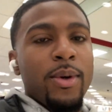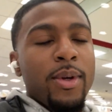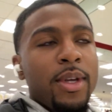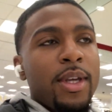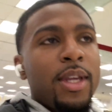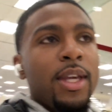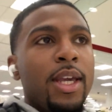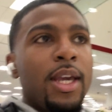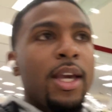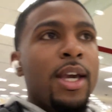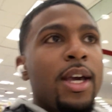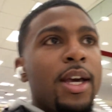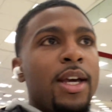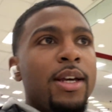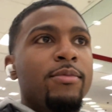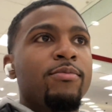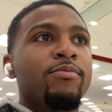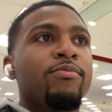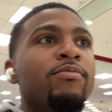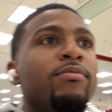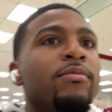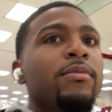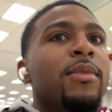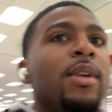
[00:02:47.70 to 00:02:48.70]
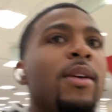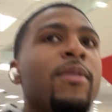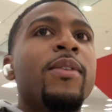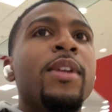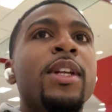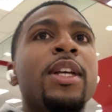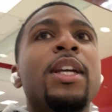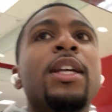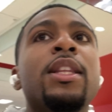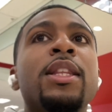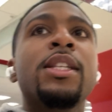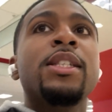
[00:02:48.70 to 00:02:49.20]
Yeah, I'm gonna
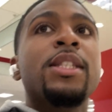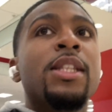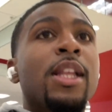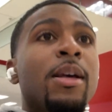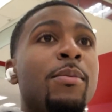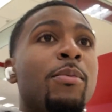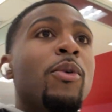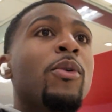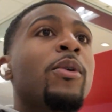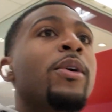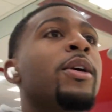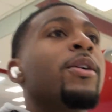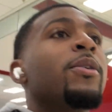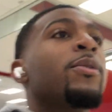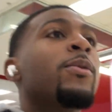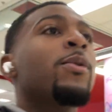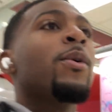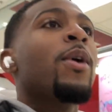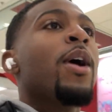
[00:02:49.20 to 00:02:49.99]
get this lip oil.